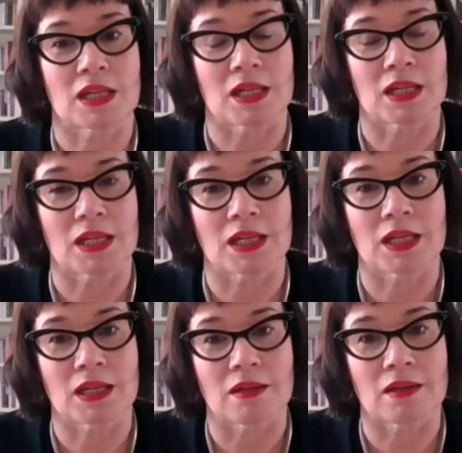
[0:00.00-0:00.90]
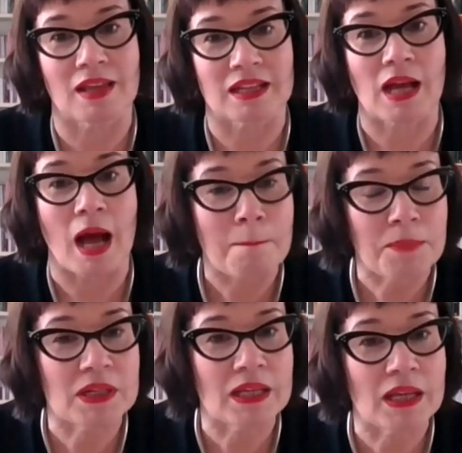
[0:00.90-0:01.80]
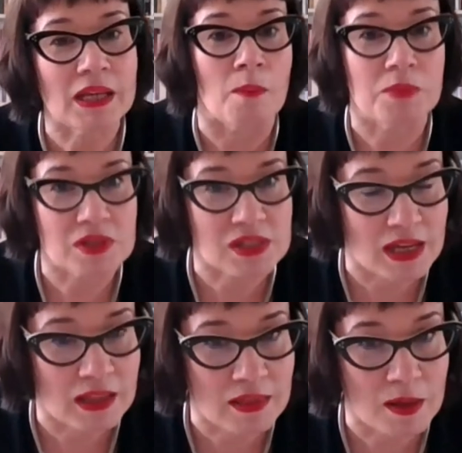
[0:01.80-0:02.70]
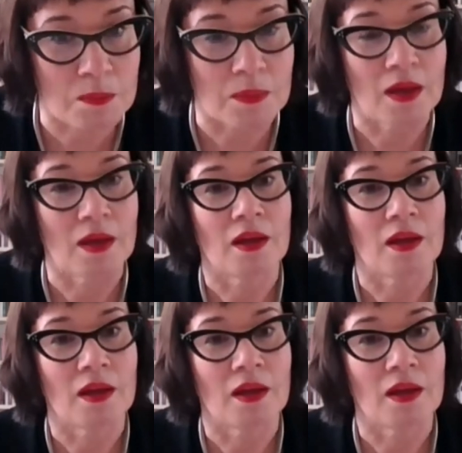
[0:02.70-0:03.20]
that company and compensate them